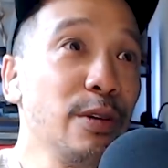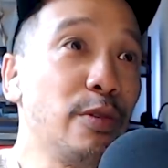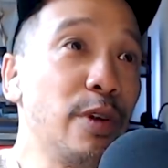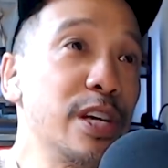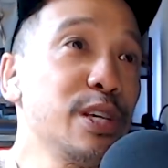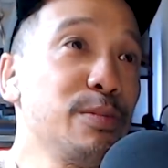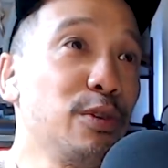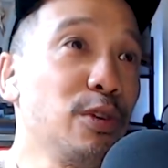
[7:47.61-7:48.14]

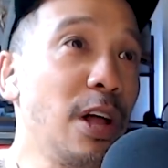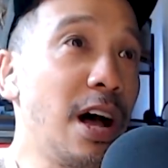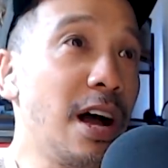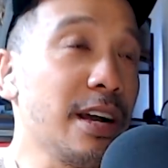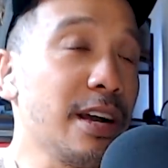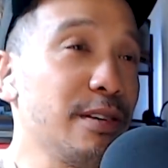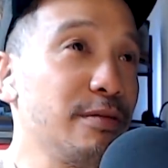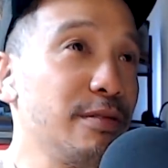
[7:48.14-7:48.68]
Reggie
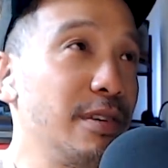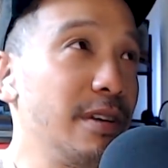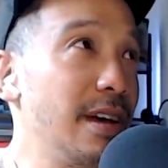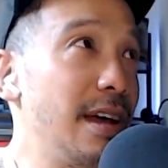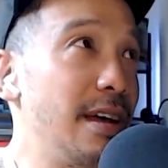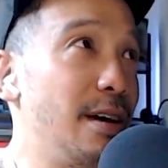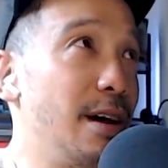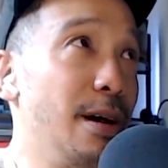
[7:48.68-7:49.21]
Bullock
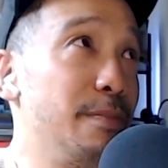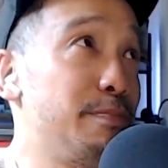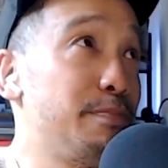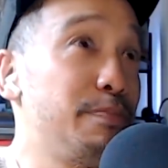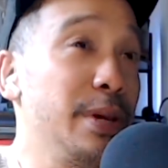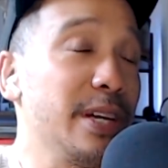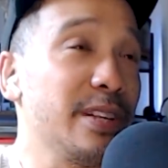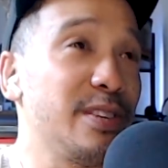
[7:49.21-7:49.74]

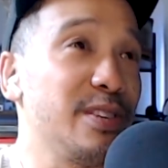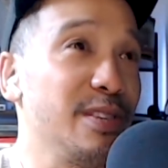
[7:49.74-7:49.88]
picked